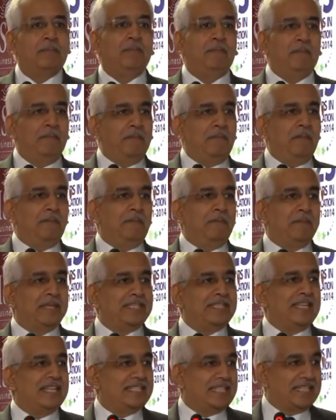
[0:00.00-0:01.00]

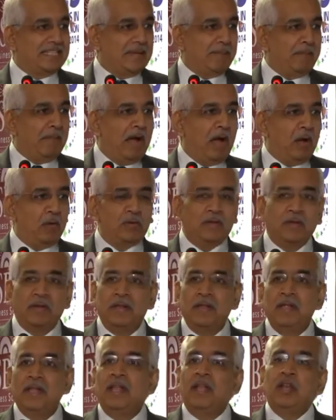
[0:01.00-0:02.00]
business is about,
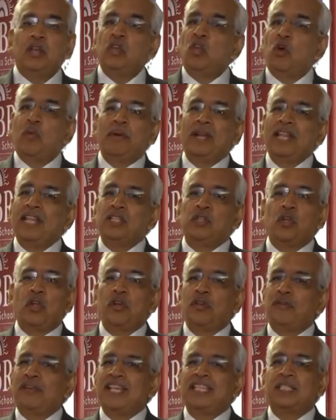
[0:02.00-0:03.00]
nobody is
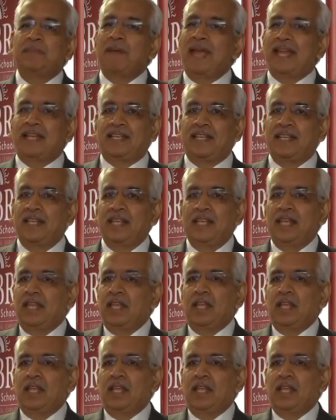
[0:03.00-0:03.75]
going to respect